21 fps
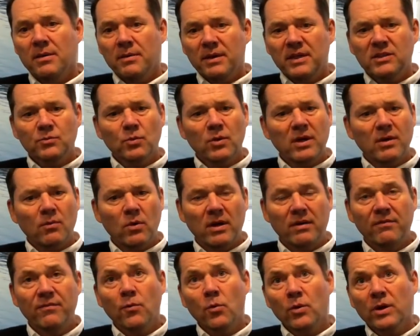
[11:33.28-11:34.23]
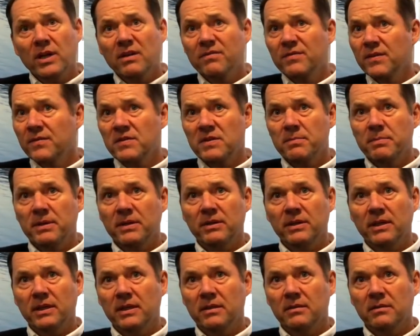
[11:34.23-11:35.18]
Because we're at what, 40, 50
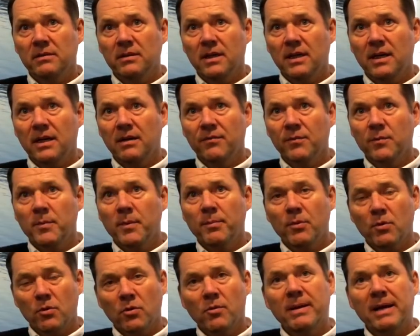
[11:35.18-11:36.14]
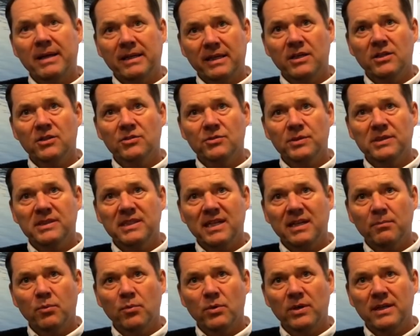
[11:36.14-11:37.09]
billion from a programmatic industry
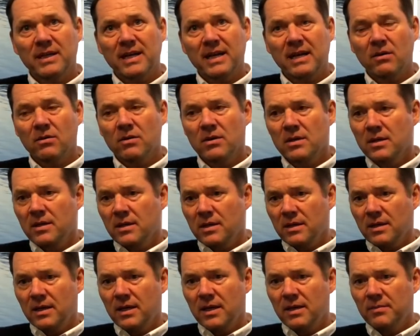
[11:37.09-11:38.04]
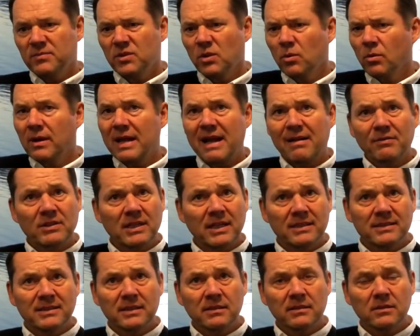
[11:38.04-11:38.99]
standpoint now. Total
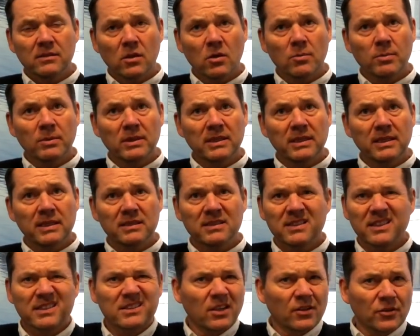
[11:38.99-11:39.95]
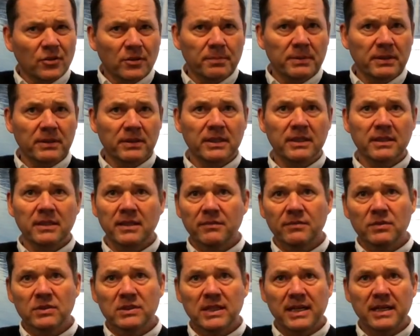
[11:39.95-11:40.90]
advertising globally is 600 billion,
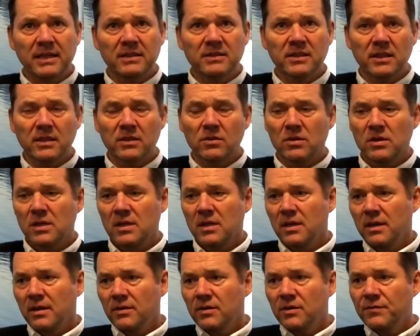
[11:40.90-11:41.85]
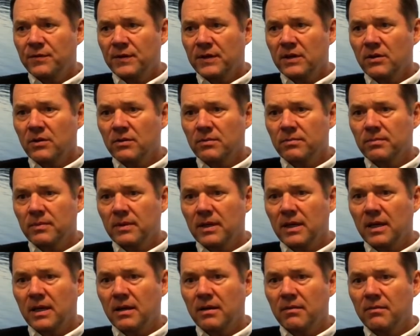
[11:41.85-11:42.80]
give or take. So you figure
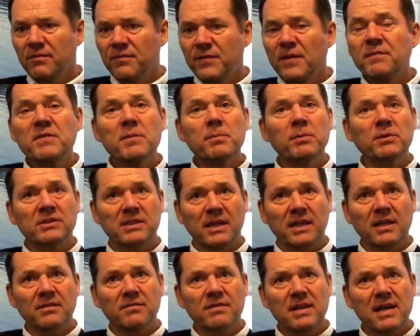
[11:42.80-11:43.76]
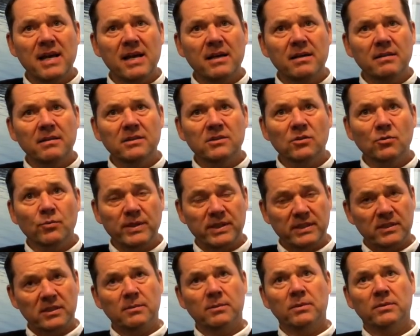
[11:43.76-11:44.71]
50% of that is a
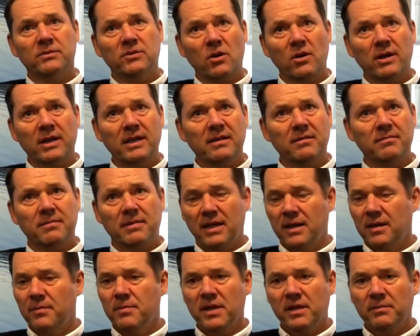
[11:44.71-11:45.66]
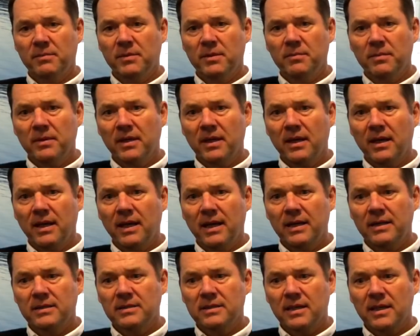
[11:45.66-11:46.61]
reasonable target at a minimum,
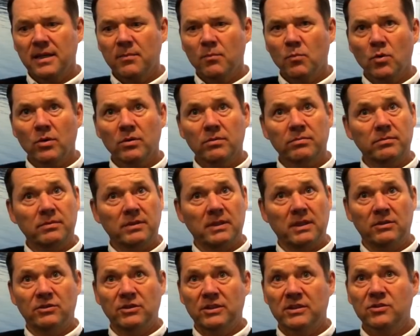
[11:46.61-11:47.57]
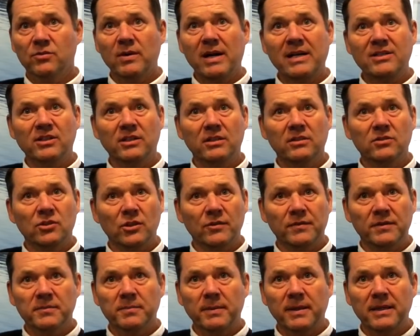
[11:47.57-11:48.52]
and we're just scratching the
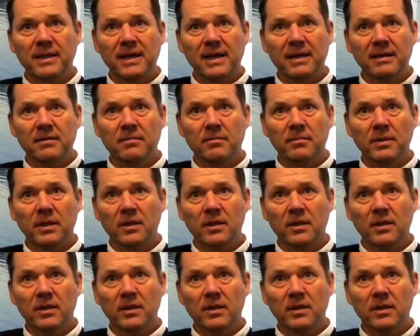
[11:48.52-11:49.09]
surface by that,